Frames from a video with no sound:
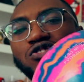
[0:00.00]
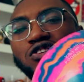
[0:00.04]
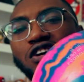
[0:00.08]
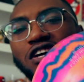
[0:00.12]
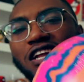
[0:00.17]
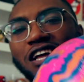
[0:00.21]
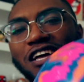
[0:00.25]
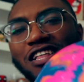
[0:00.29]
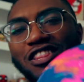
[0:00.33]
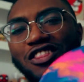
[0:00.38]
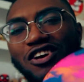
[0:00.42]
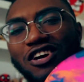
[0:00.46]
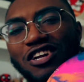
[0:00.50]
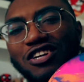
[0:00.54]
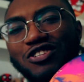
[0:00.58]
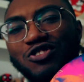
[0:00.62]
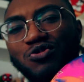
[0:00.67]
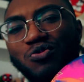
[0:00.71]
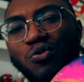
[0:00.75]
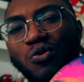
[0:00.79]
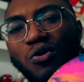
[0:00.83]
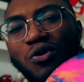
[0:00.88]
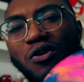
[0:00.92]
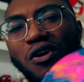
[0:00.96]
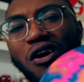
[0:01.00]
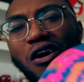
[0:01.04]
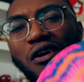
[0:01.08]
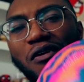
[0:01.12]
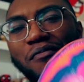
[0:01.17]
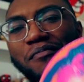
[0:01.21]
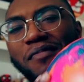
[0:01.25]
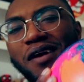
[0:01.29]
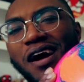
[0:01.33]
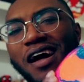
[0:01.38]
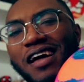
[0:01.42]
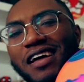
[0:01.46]
Look at the swirl. Oh
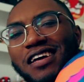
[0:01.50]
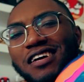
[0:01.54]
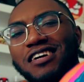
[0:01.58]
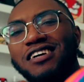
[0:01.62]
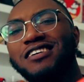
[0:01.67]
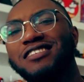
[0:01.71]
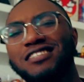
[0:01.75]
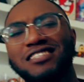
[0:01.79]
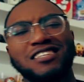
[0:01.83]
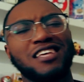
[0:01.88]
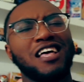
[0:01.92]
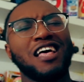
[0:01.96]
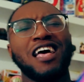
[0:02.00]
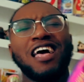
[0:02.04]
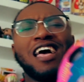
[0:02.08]
my goodness,